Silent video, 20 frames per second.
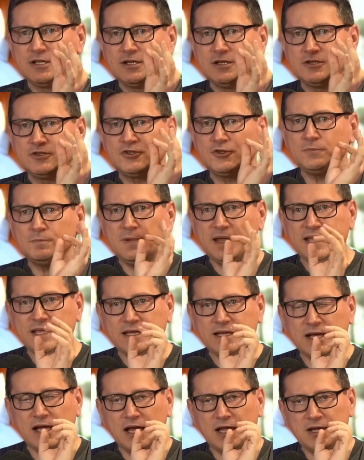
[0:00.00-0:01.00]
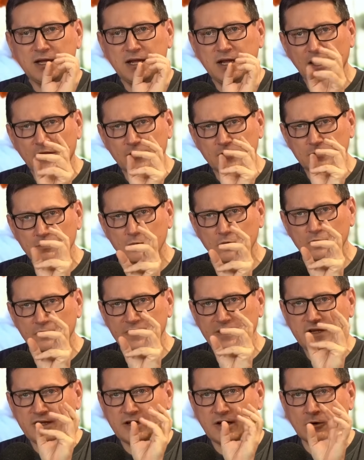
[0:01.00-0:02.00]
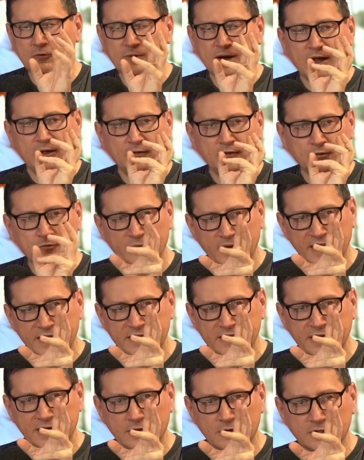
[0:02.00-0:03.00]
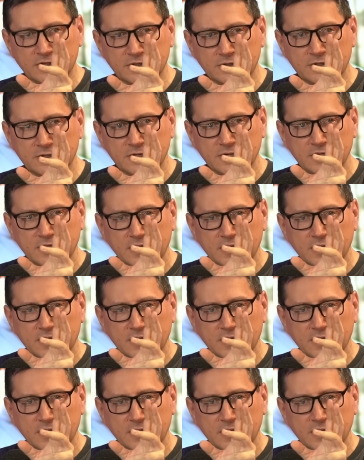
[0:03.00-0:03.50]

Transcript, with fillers: to make another movie around the Rey character.